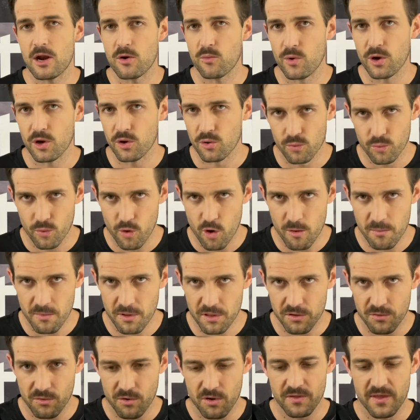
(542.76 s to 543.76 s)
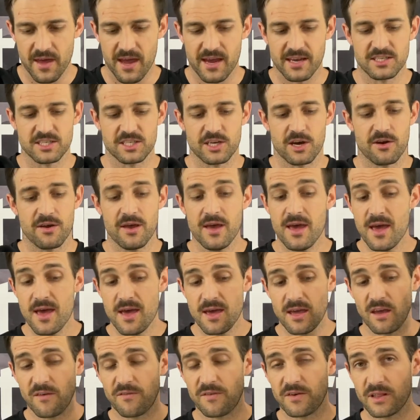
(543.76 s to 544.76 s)
wriggle room through there. So
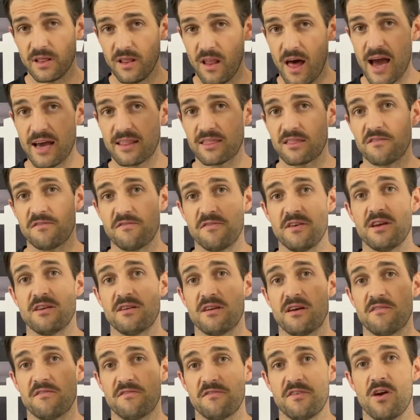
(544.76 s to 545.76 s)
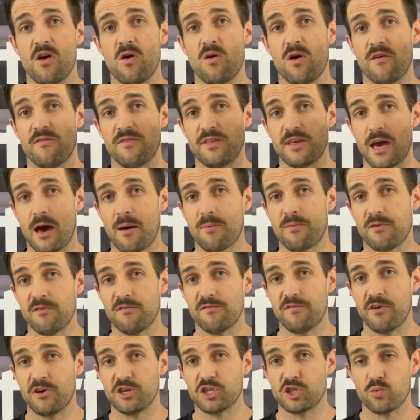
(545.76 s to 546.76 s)
if you like the fit and feel of the upper in
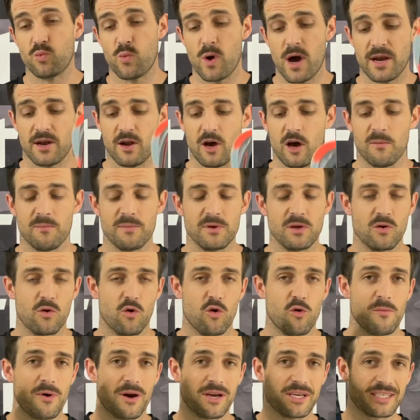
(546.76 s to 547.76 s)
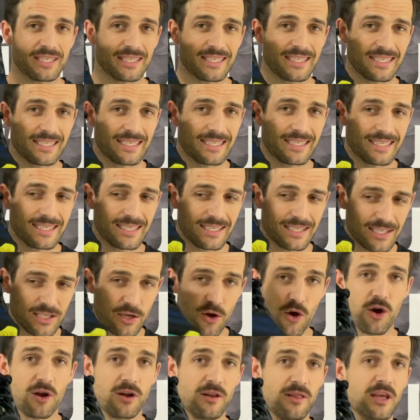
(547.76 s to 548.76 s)
version 1, I'd be almost
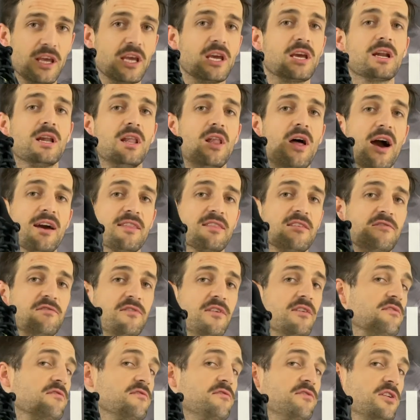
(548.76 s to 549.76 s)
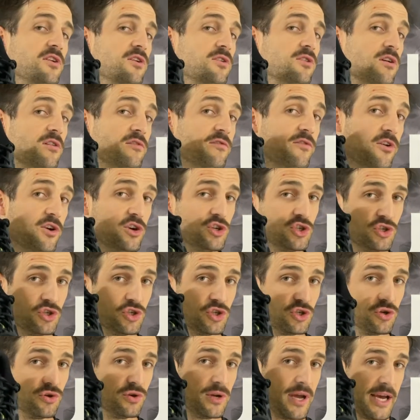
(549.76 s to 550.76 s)
certain that you're going to like the fit and feel of version
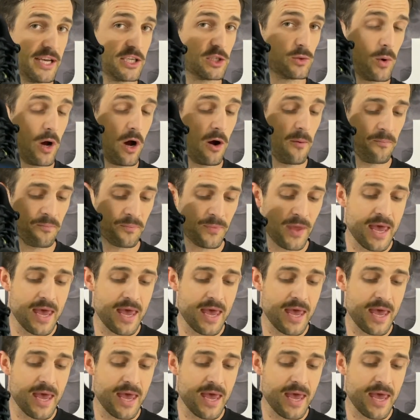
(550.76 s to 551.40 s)
2 as well.